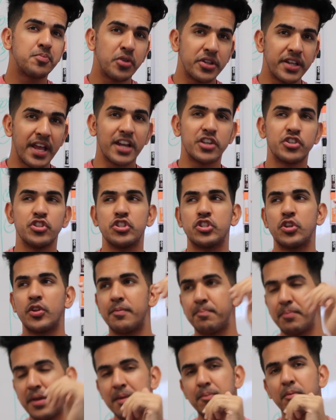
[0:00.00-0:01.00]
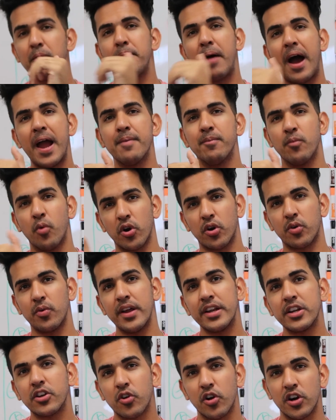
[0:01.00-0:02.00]
protection so that people buy more
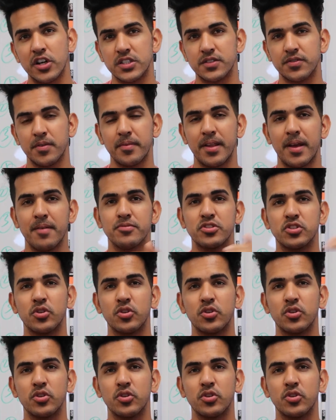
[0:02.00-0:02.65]
credit cards from them,